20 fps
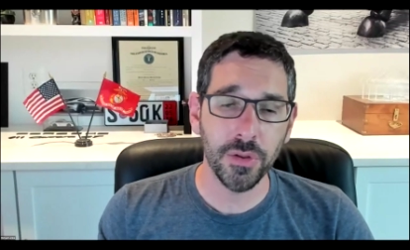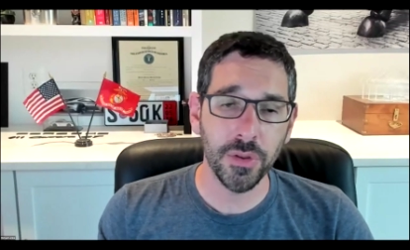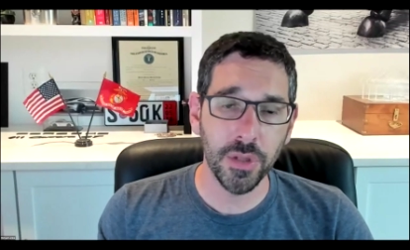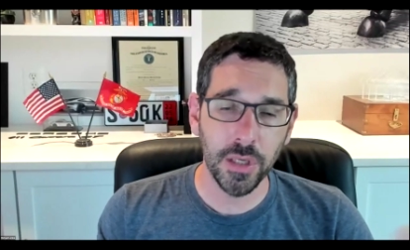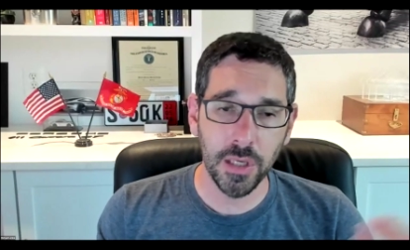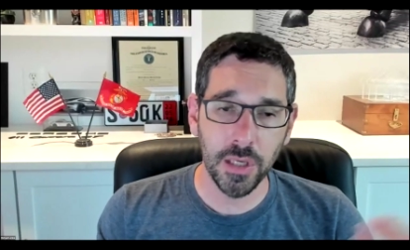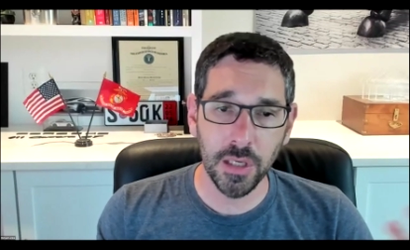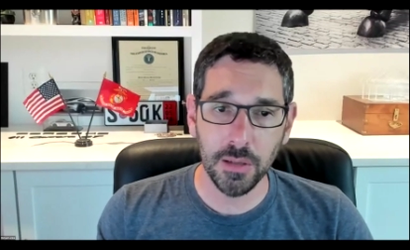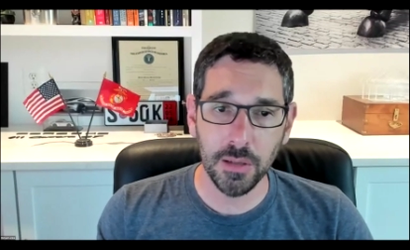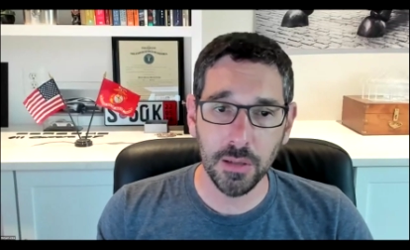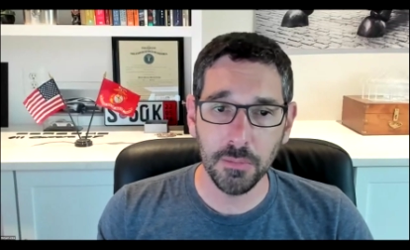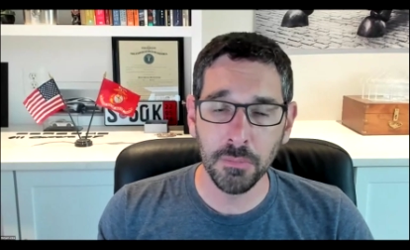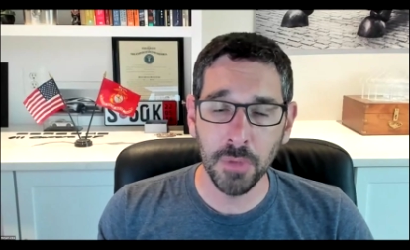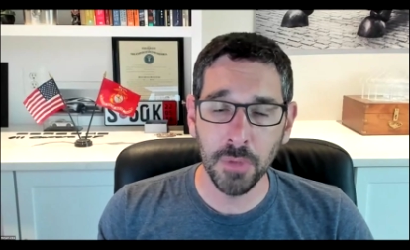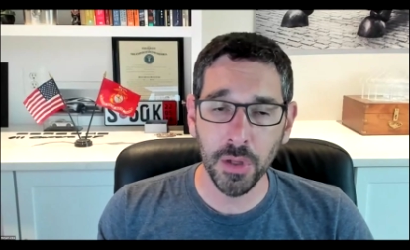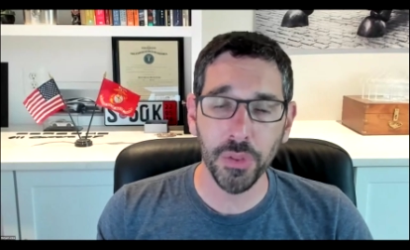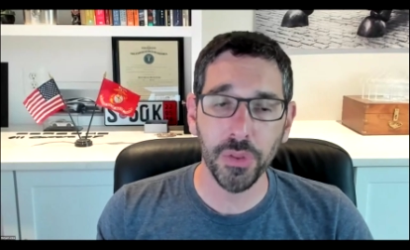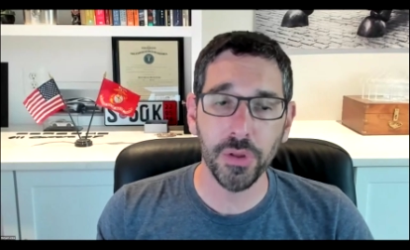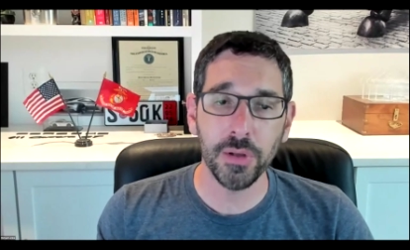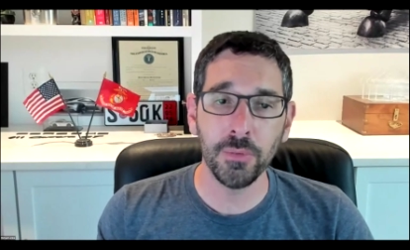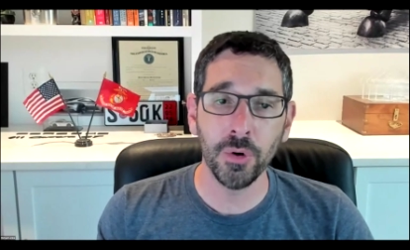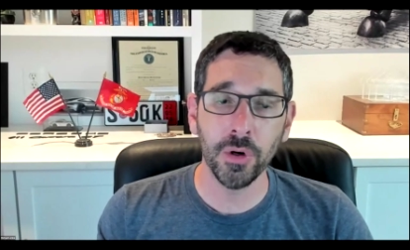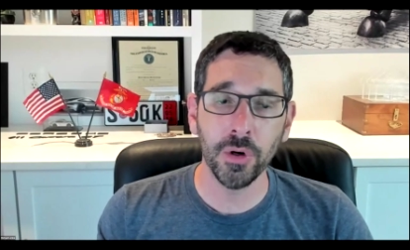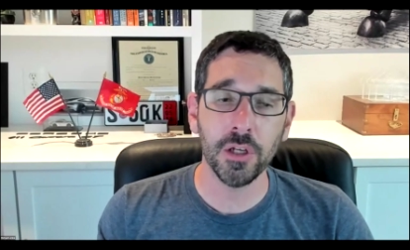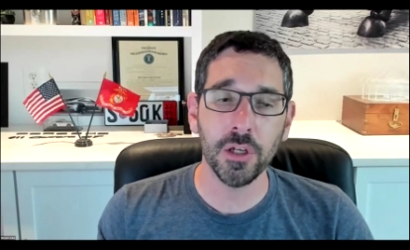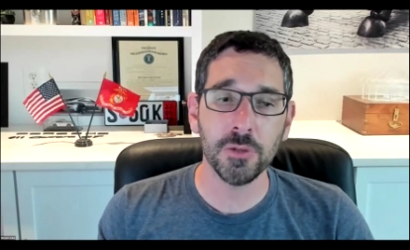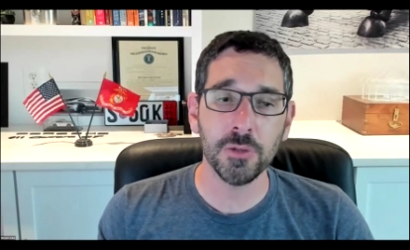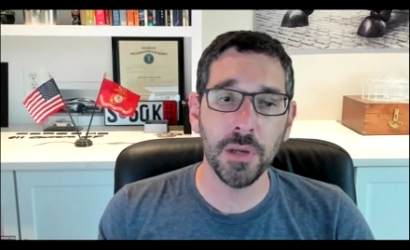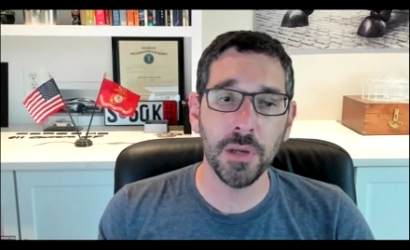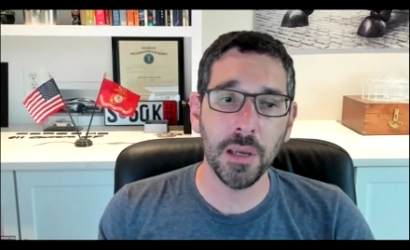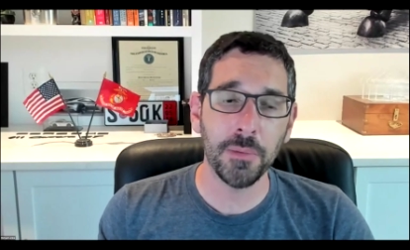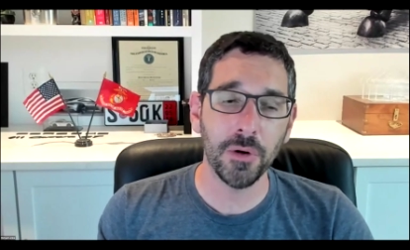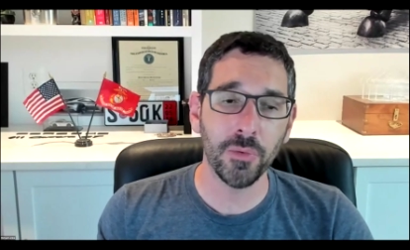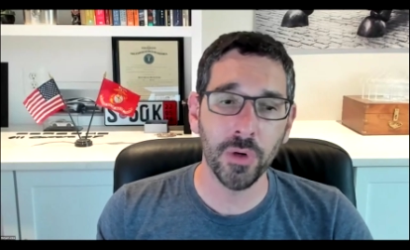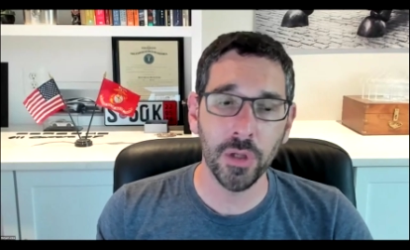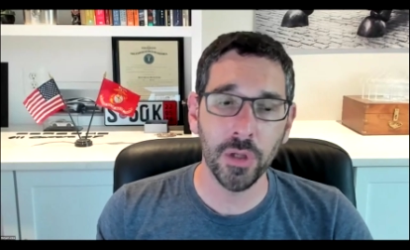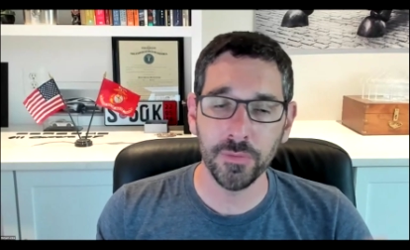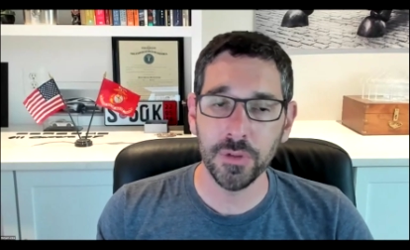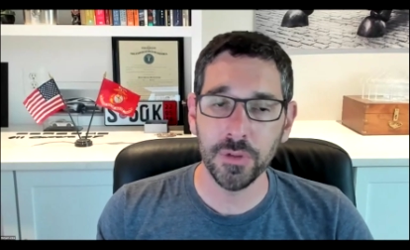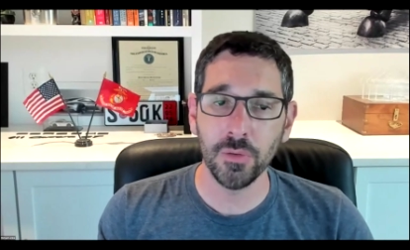the monthly mortgage payment
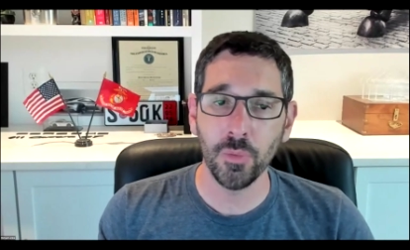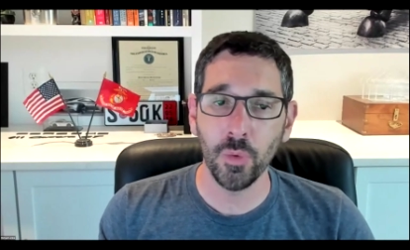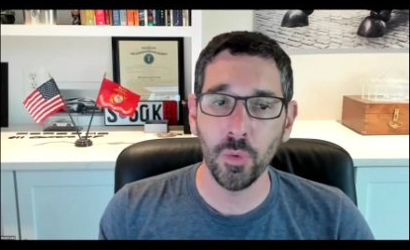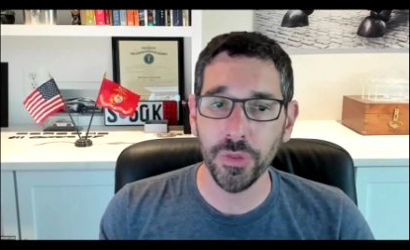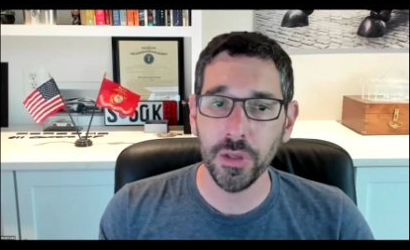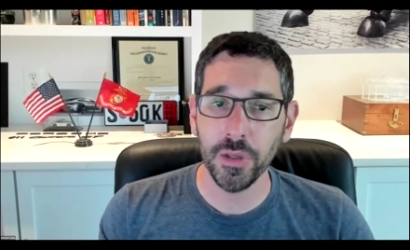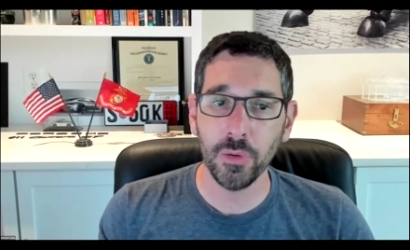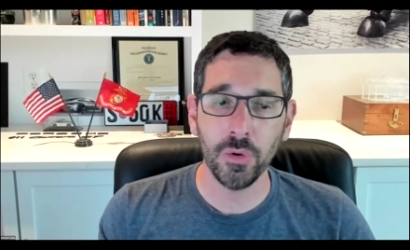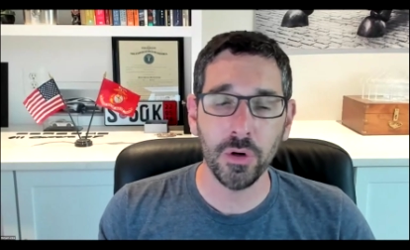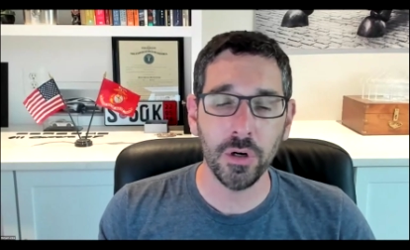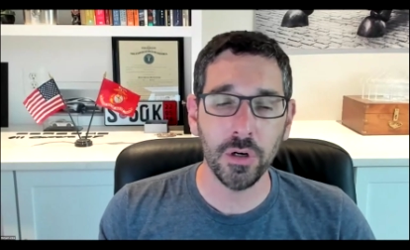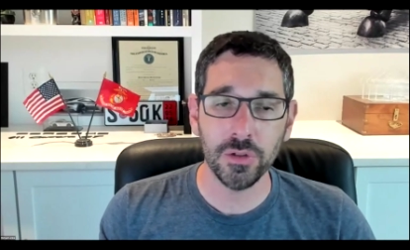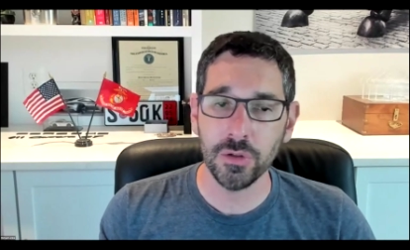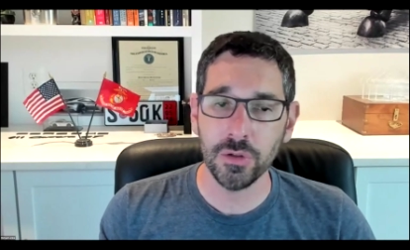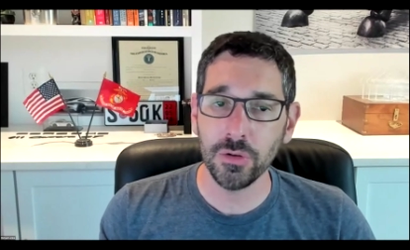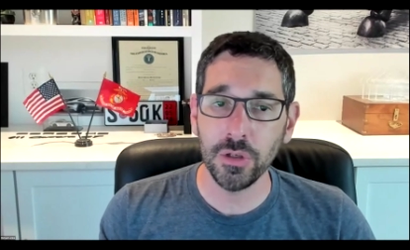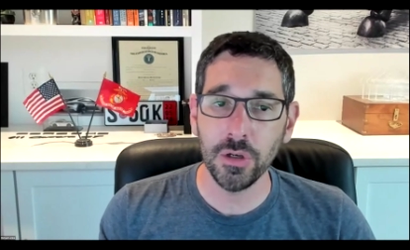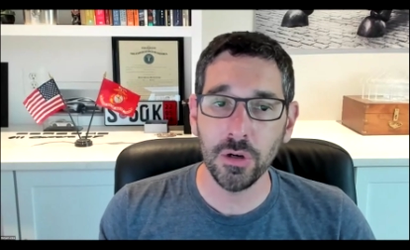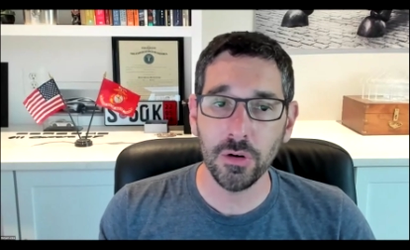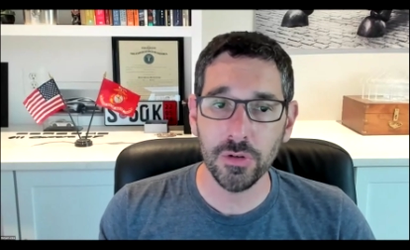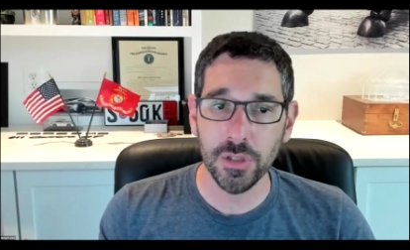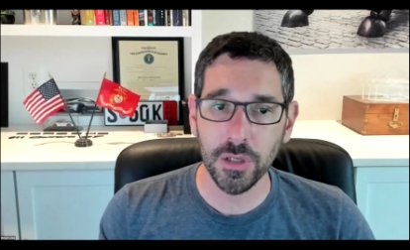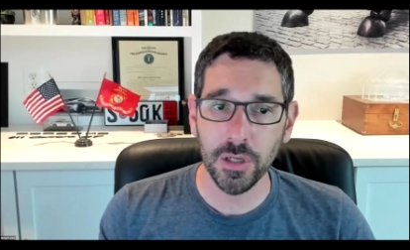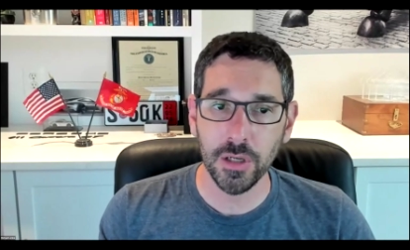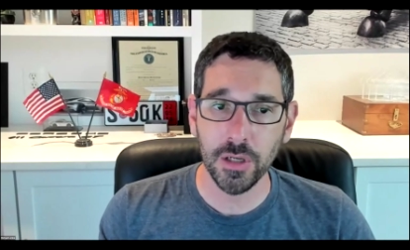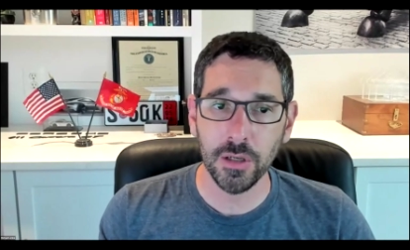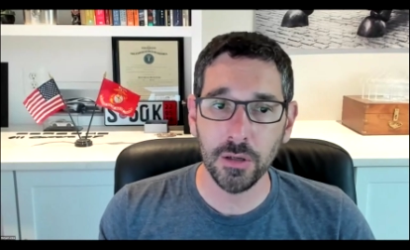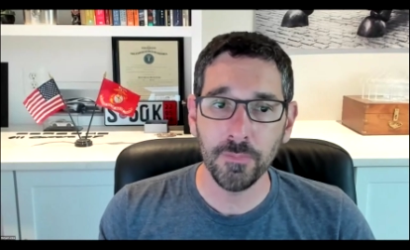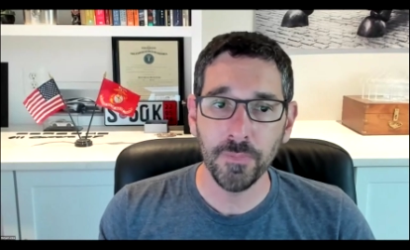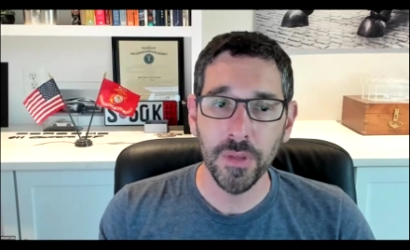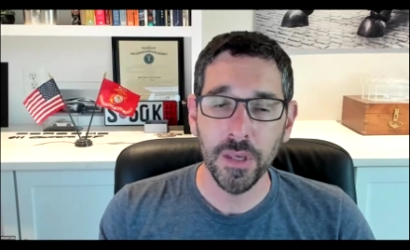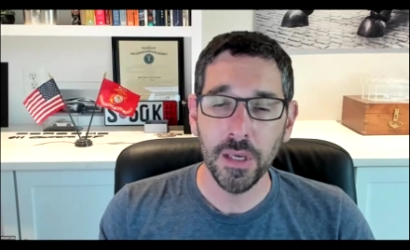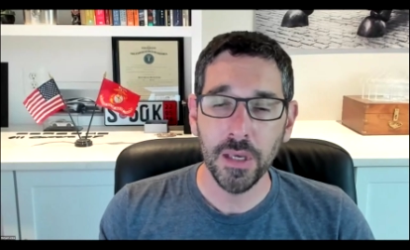relative to what they were 2 years ago.